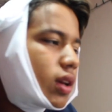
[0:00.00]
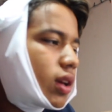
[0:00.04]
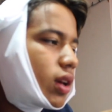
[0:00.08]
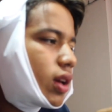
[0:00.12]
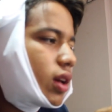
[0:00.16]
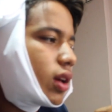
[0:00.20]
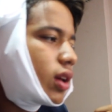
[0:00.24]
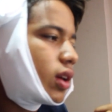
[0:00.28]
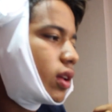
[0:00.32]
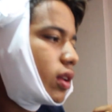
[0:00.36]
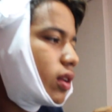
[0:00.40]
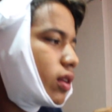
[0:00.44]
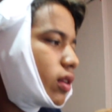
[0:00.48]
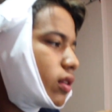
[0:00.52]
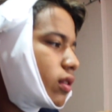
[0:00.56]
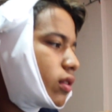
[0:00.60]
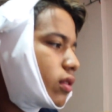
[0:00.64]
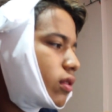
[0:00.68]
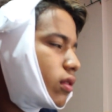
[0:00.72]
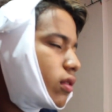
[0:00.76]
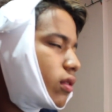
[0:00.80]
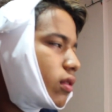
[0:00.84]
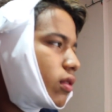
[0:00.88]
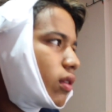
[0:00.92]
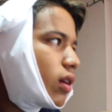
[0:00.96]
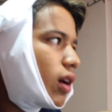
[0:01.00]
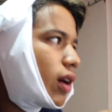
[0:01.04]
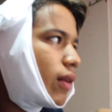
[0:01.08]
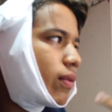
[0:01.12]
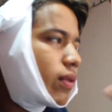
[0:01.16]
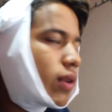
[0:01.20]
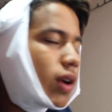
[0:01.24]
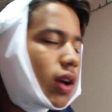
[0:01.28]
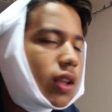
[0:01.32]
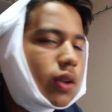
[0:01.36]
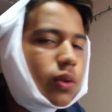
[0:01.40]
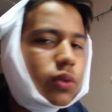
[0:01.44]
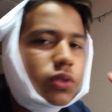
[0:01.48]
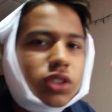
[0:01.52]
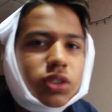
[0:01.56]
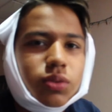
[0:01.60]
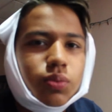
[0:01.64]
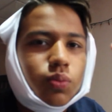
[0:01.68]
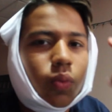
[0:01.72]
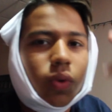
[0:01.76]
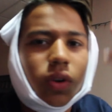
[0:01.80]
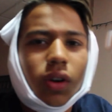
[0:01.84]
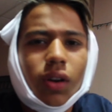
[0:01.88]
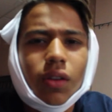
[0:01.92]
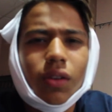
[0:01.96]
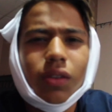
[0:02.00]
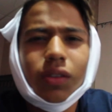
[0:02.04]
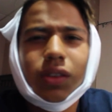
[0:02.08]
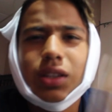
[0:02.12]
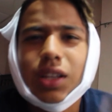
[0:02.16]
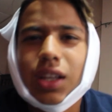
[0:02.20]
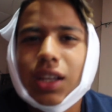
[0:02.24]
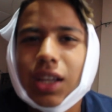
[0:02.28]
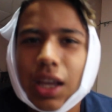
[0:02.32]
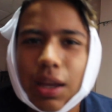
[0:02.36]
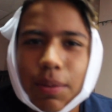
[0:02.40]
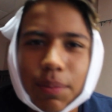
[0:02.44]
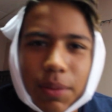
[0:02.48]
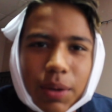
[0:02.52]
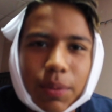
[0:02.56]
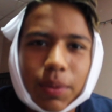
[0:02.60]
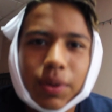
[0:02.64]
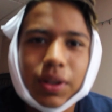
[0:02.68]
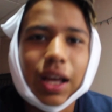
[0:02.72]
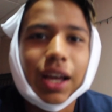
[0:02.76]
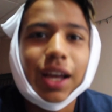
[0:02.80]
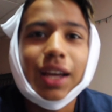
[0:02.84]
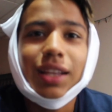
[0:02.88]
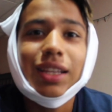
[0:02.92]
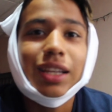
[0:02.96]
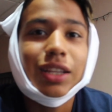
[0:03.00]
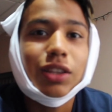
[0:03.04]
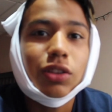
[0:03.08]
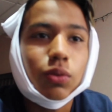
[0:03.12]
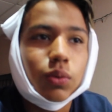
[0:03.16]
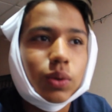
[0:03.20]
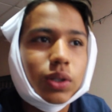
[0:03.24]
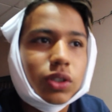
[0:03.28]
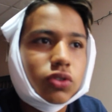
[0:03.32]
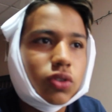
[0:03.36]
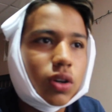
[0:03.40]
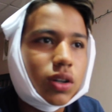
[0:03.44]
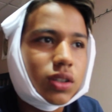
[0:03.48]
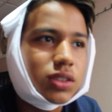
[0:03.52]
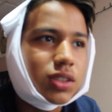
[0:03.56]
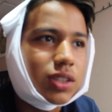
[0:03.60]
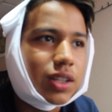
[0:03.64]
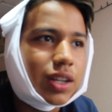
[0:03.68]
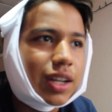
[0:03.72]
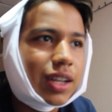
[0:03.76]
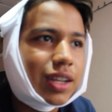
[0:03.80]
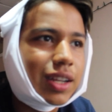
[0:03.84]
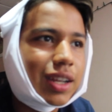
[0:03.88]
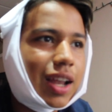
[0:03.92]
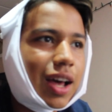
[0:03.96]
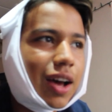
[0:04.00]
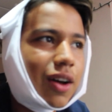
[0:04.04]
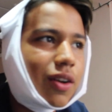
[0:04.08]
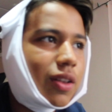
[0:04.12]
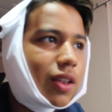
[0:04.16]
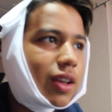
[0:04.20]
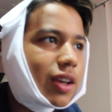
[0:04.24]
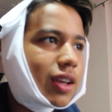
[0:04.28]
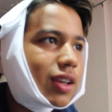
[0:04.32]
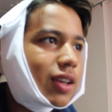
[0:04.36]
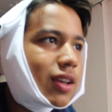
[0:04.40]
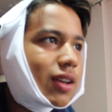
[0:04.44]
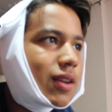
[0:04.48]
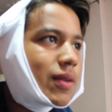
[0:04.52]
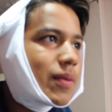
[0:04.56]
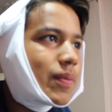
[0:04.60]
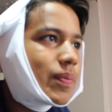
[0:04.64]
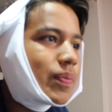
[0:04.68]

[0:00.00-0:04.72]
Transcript: And I forgot, there was one other thing they gave me, but I had like 3 drugs today. And now, like,